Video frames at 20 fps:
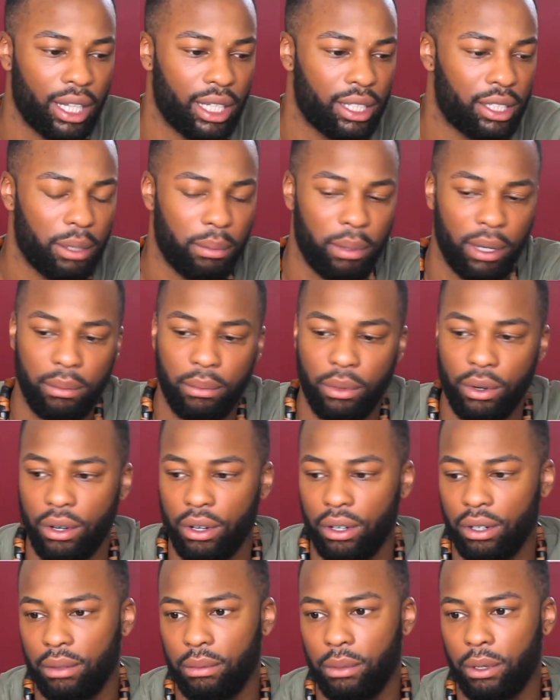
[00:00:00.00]
there to be
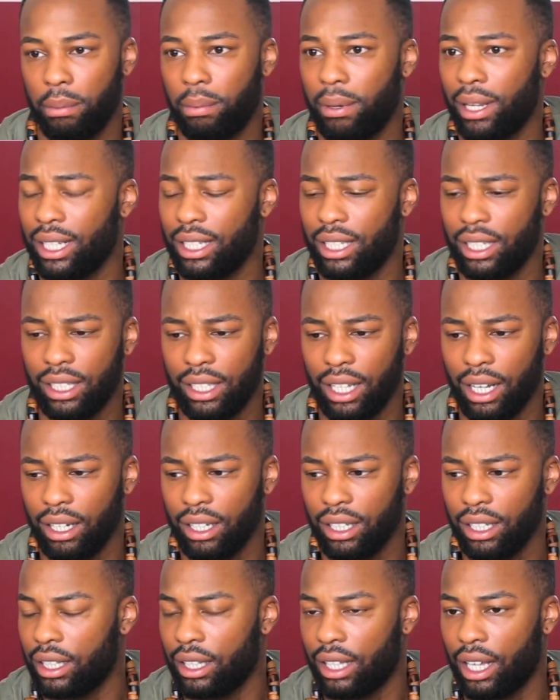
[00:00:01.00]
more places that